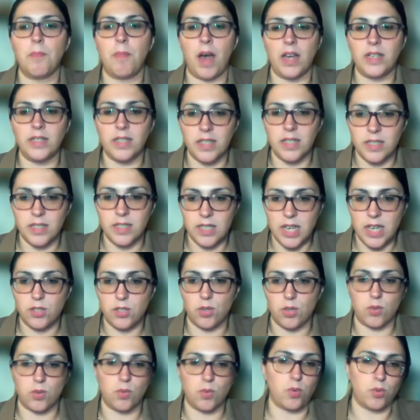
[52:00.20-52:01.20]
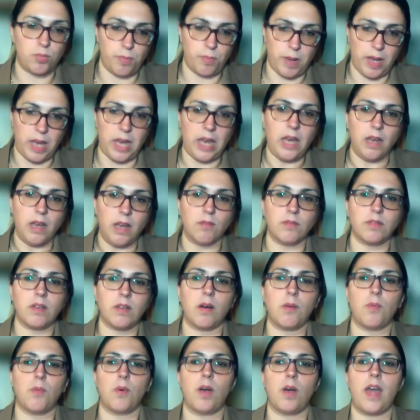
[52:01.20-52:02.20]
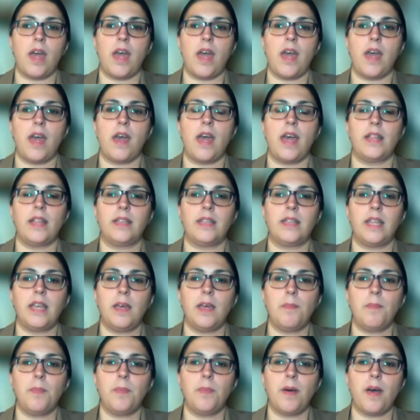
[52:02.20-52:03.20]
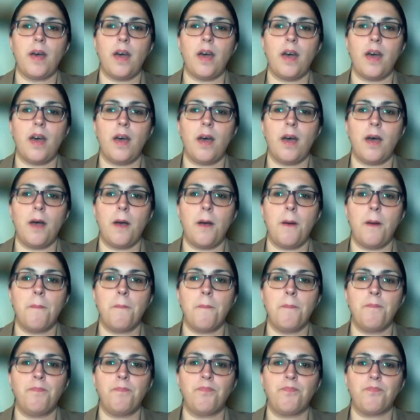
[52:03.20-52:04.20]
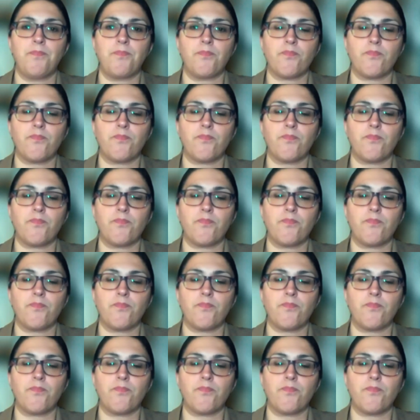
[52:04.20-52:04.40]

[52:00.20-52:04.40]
my suggestion would be a, uh, a tip. Um,